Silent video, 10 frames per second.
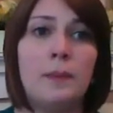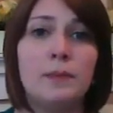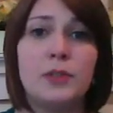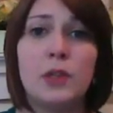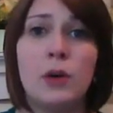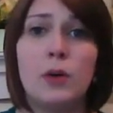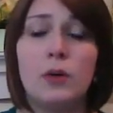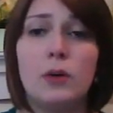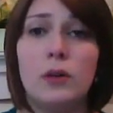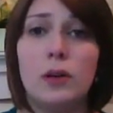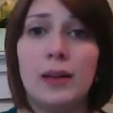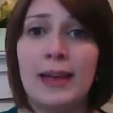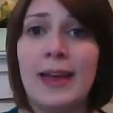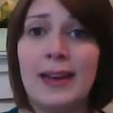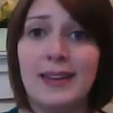So
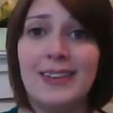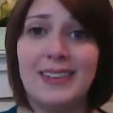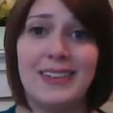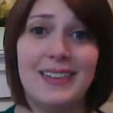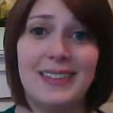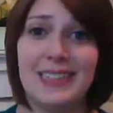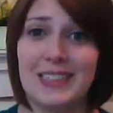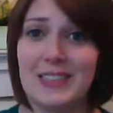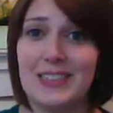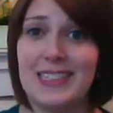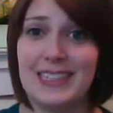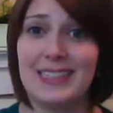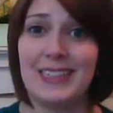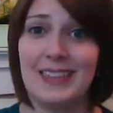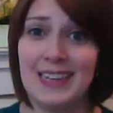again, this is going to take
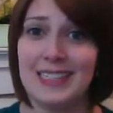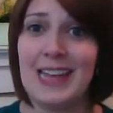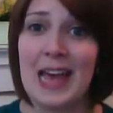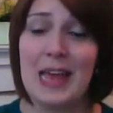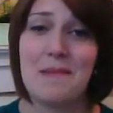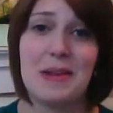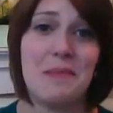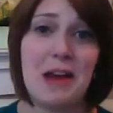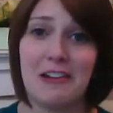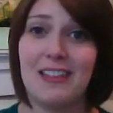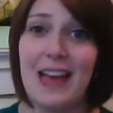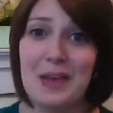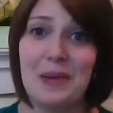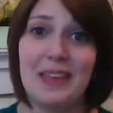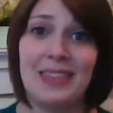us a lot of time, and I'm not going to
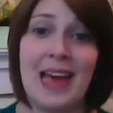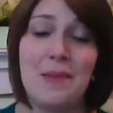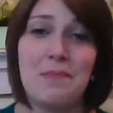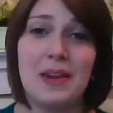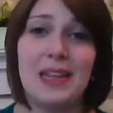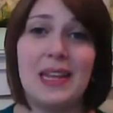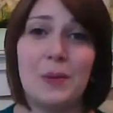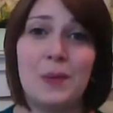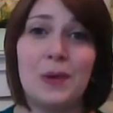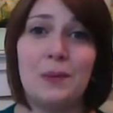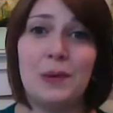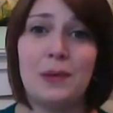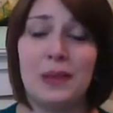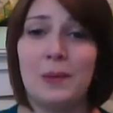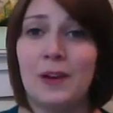lie about that, but it will be
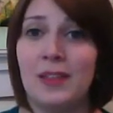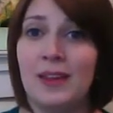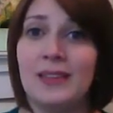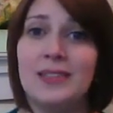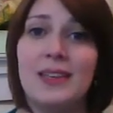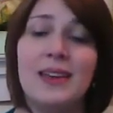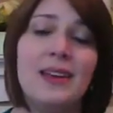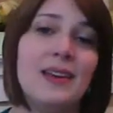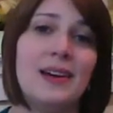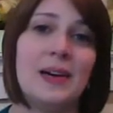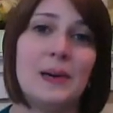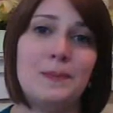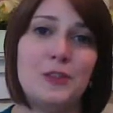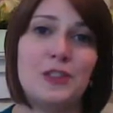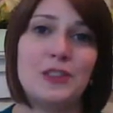really worth it.
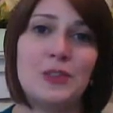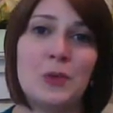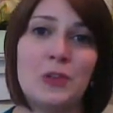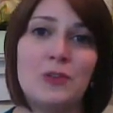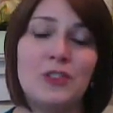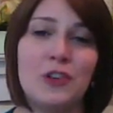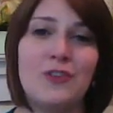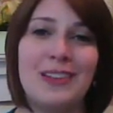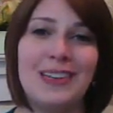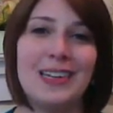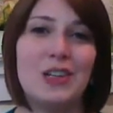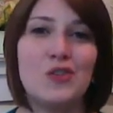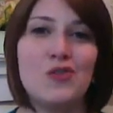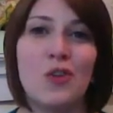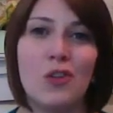Just to sort of start feeling in
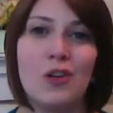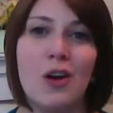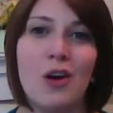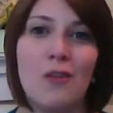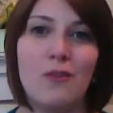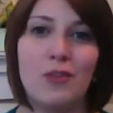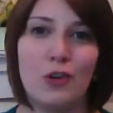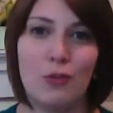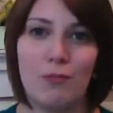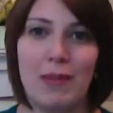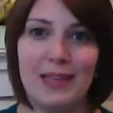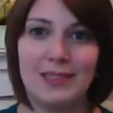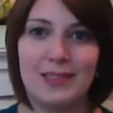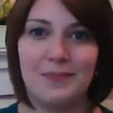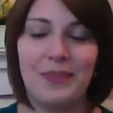control of your
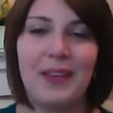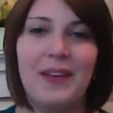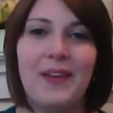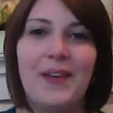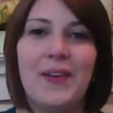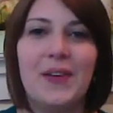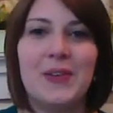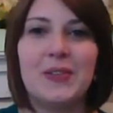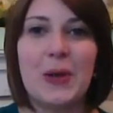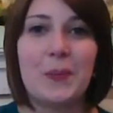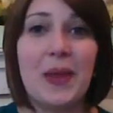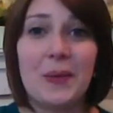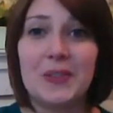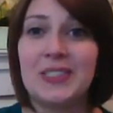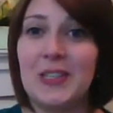mess. So
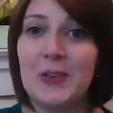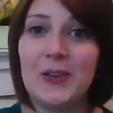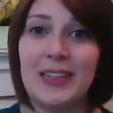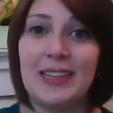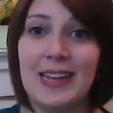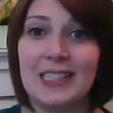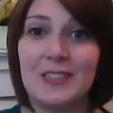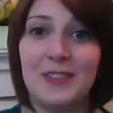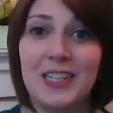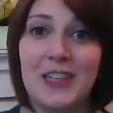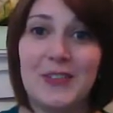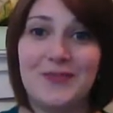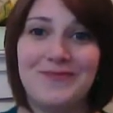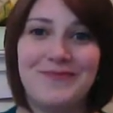I will see you in the next video.